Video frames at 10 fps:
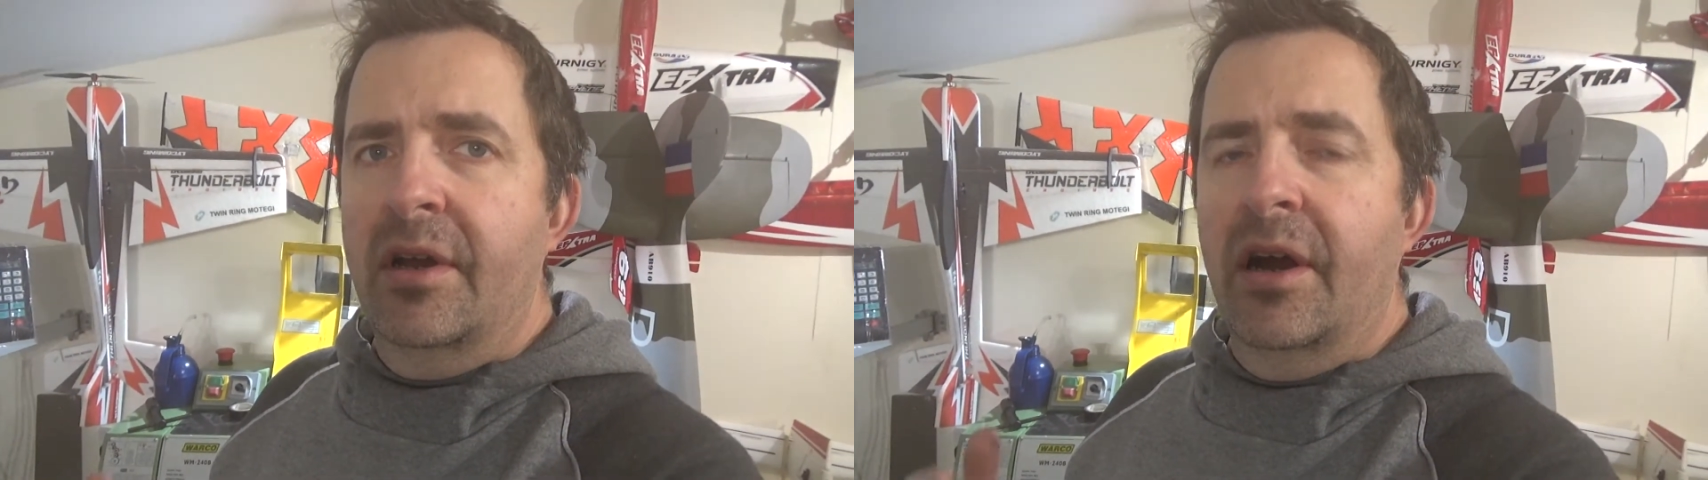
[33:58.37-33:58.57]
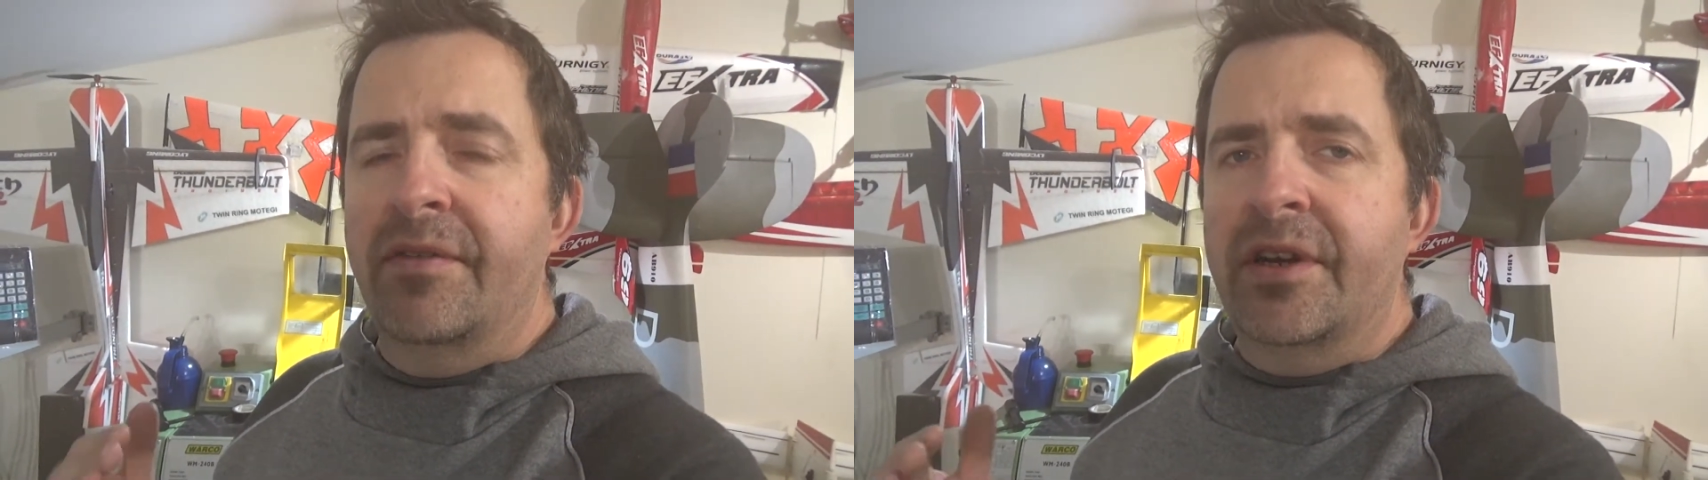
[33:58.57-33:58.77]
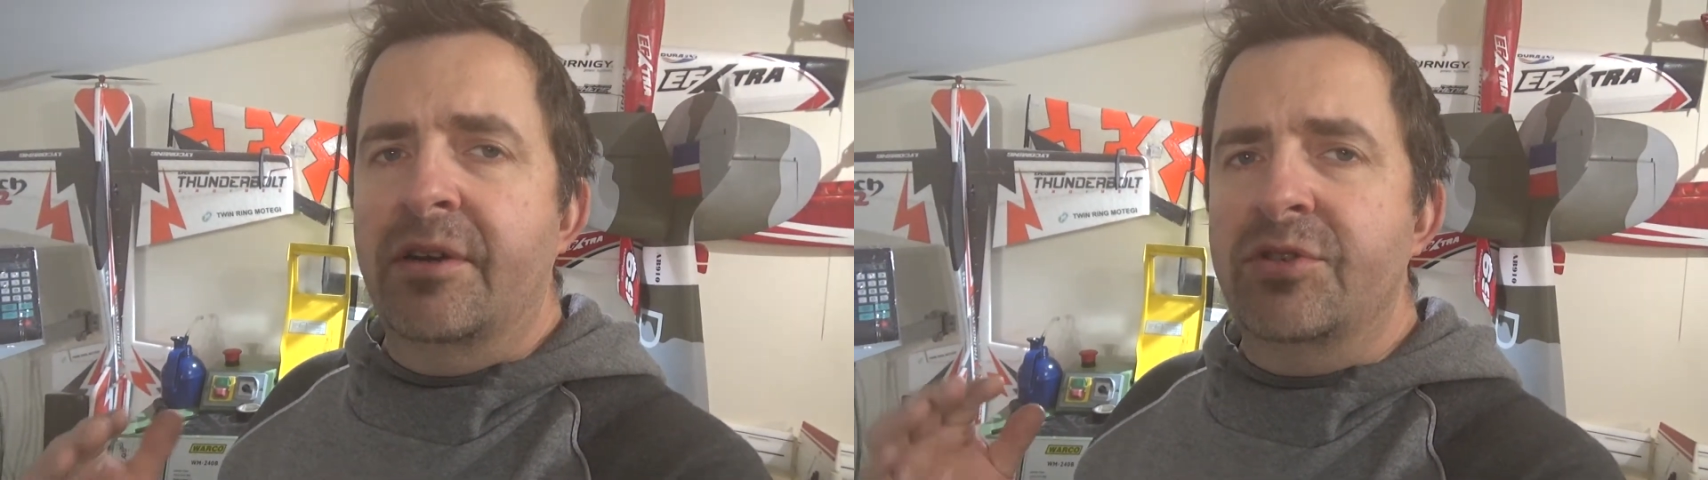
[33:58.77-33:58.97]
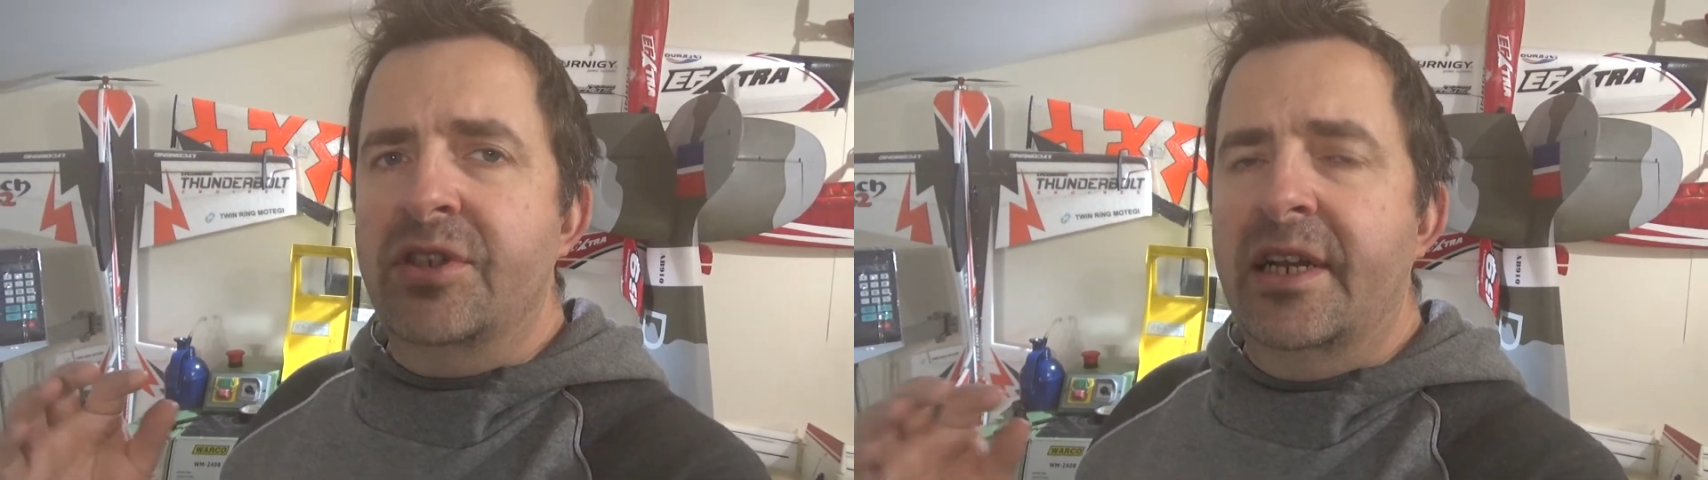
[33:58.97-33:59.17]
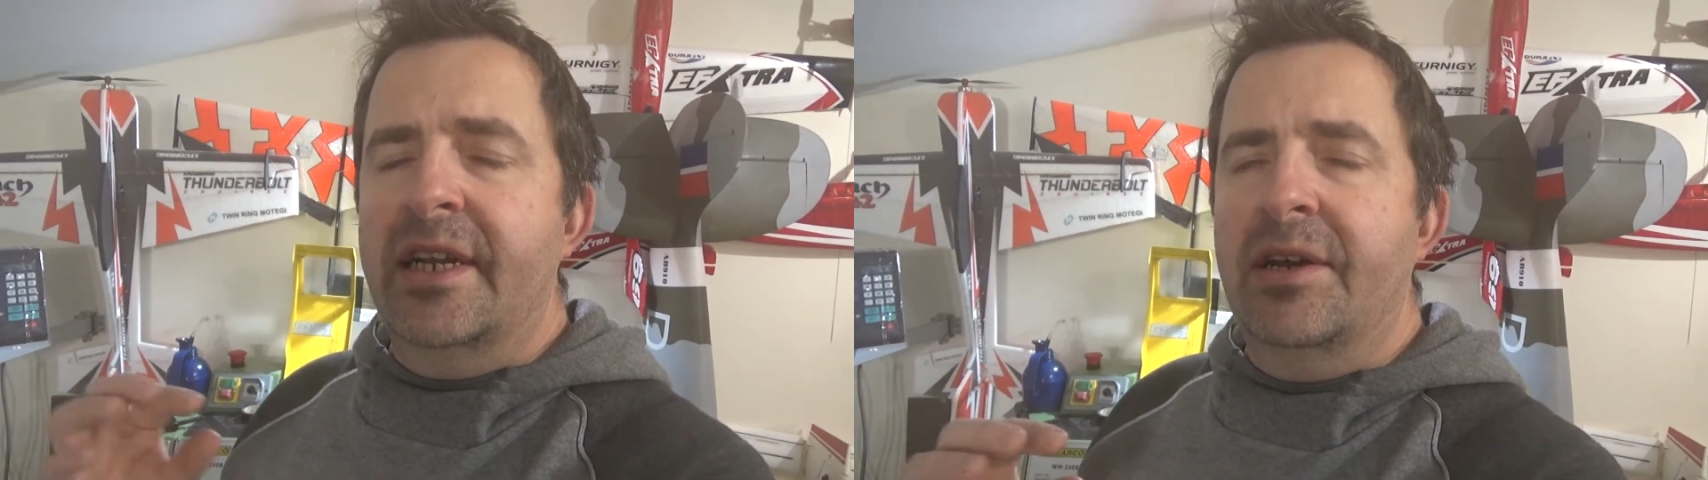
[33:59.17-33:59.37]
I think I'm
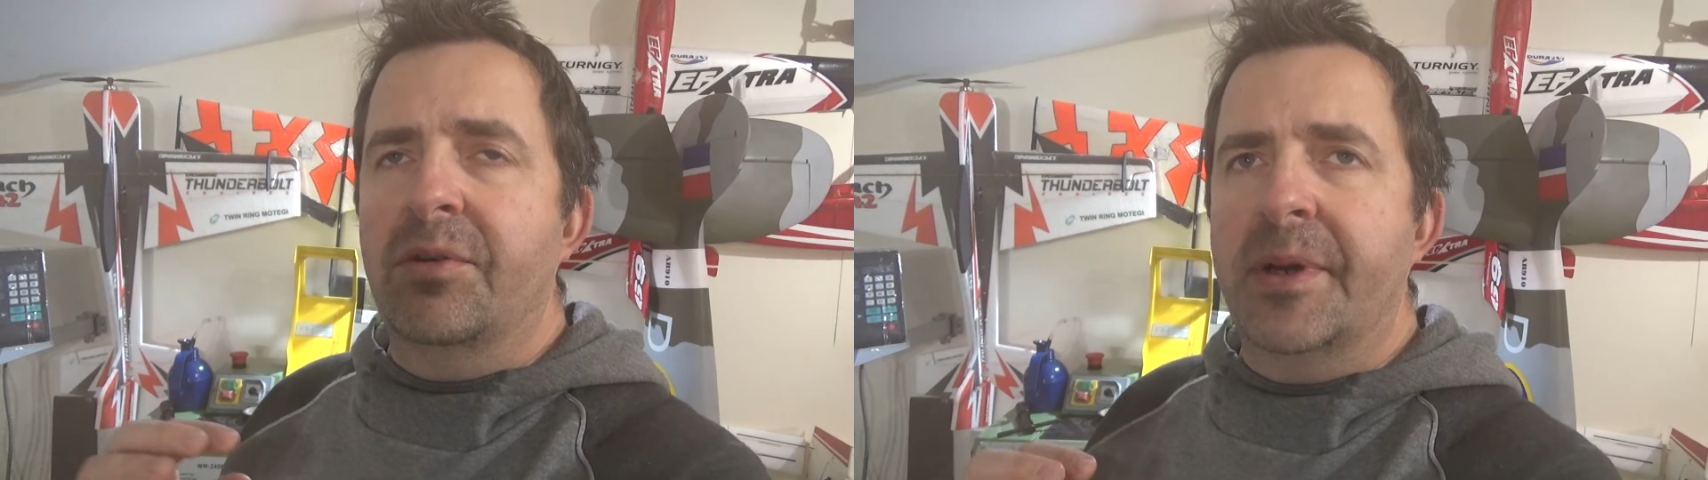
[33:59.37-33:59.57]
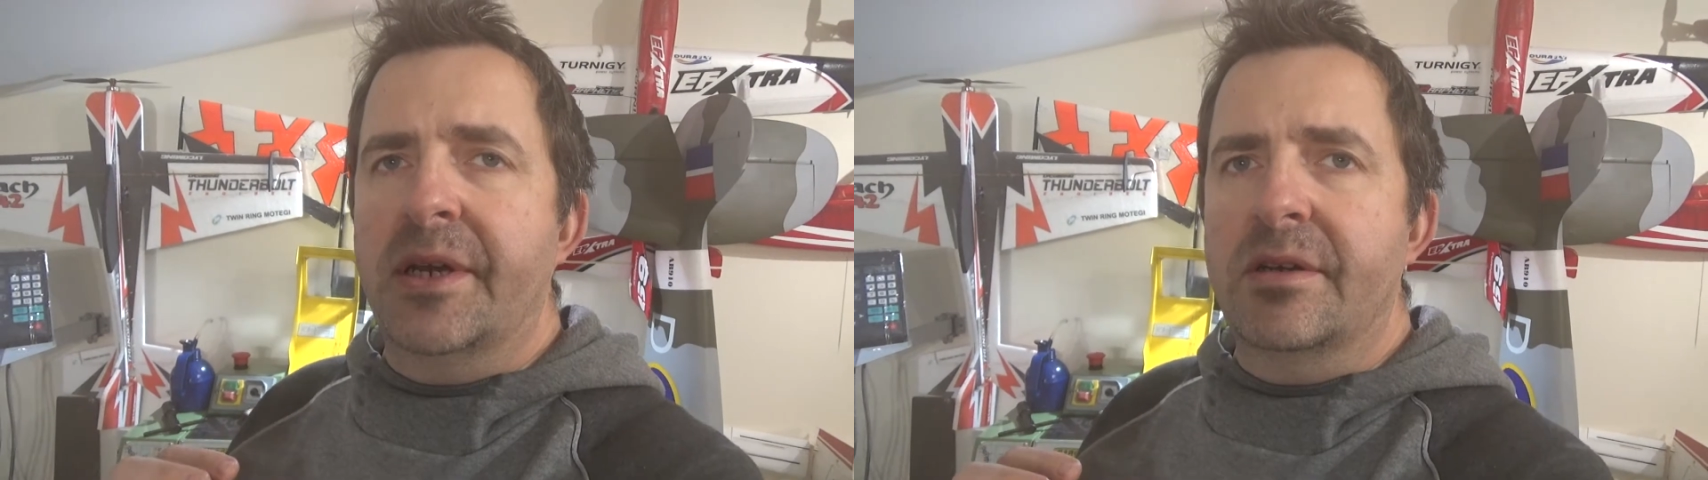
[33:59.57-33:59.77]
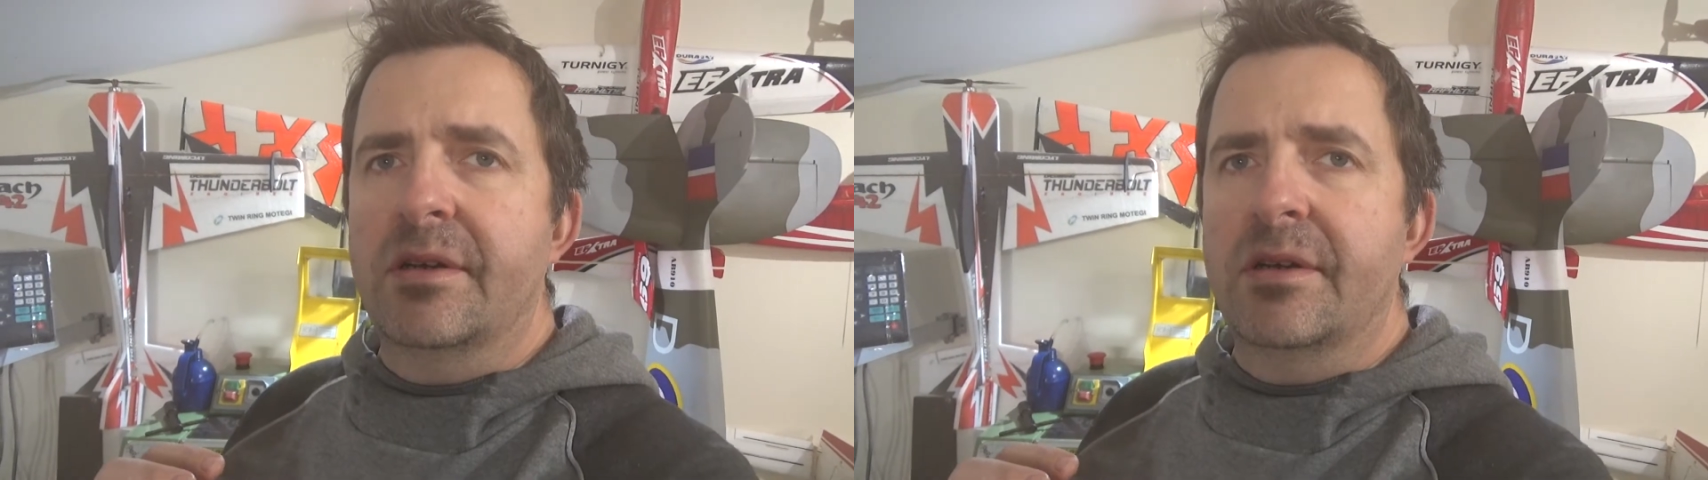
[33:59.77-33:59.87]
still a little bit